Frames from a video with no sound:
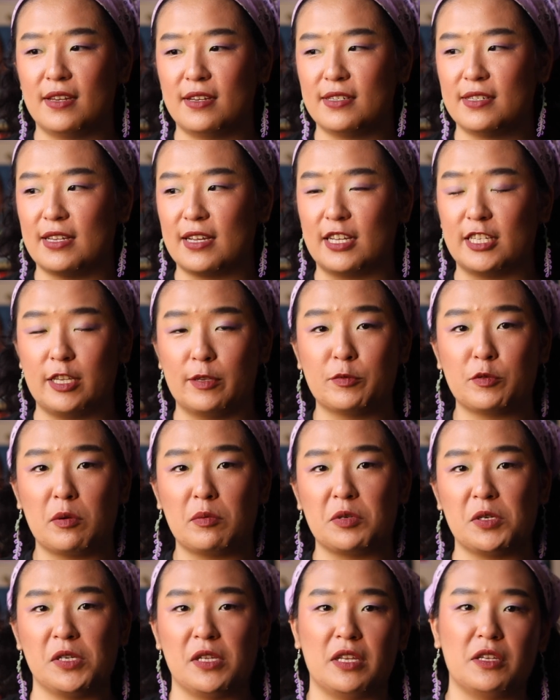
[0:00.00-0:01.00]
does like a
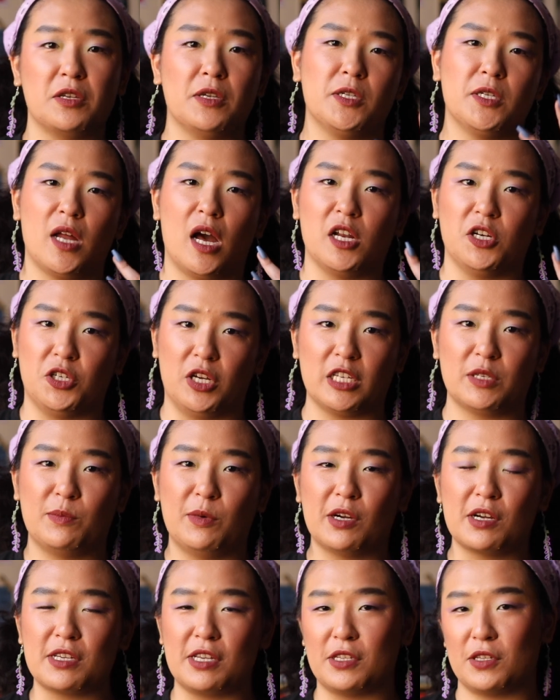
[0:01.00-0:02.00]
subscription that it's not just
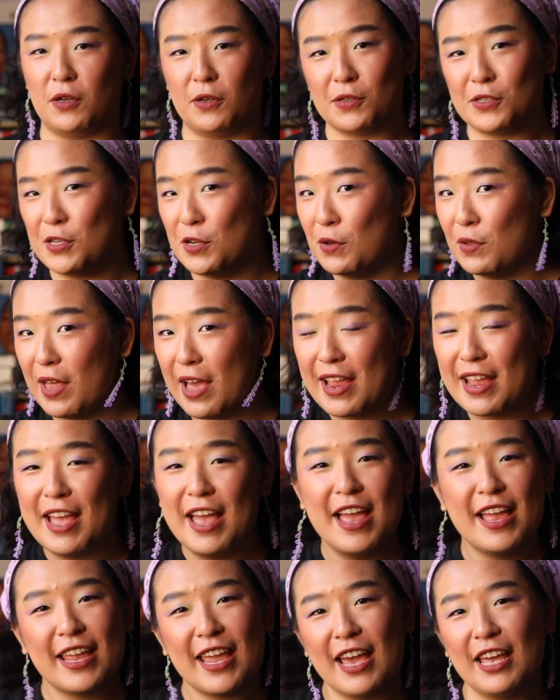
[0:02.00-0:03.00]
books, it's also like
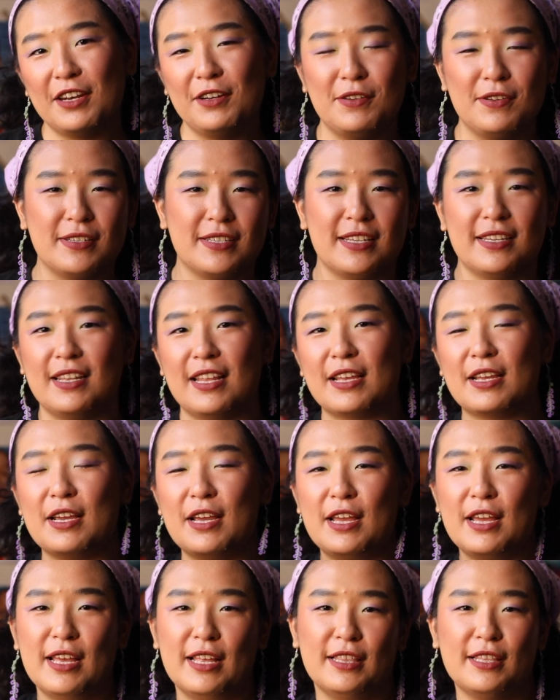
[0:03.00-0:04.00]
candles and like
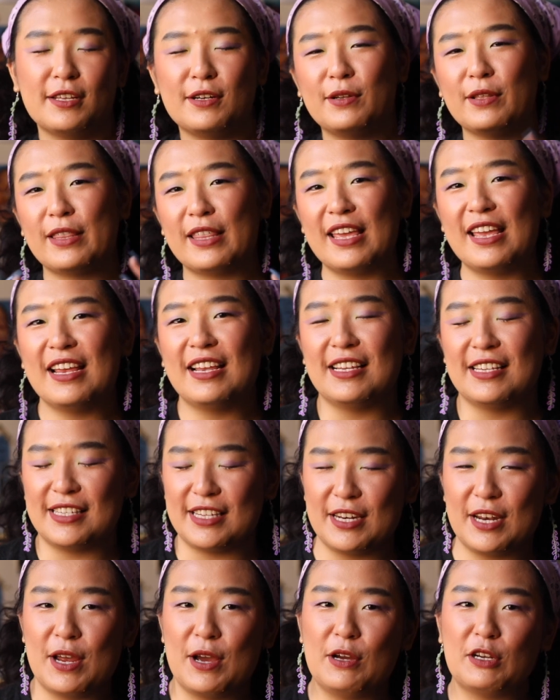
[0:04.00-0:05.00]
little things,
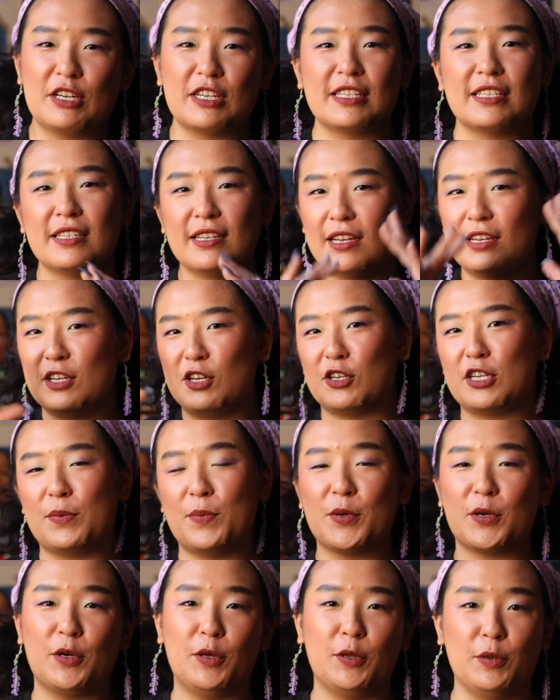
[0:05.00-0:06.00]
you know, just your
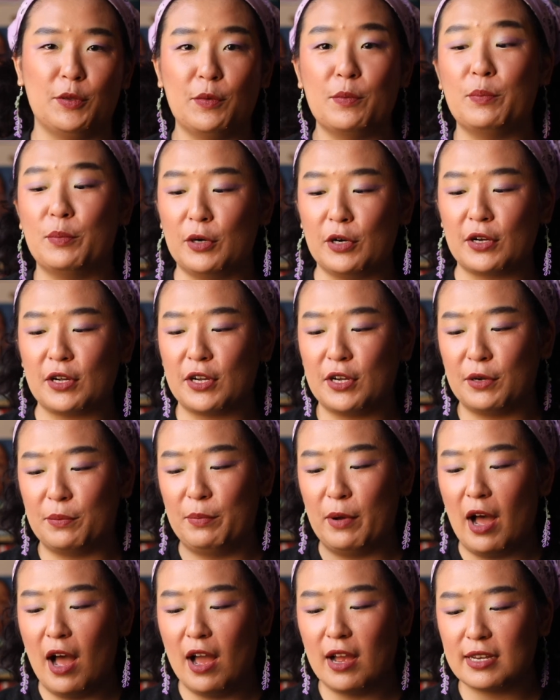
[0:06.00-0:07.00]
typical book
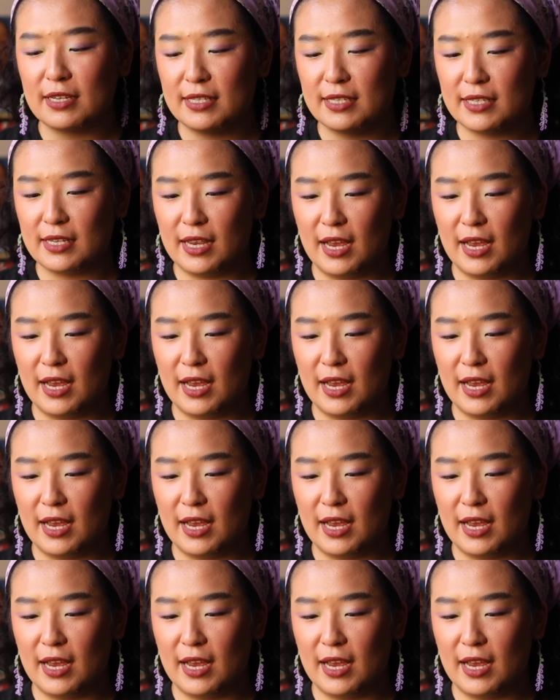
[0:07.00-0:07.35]
box.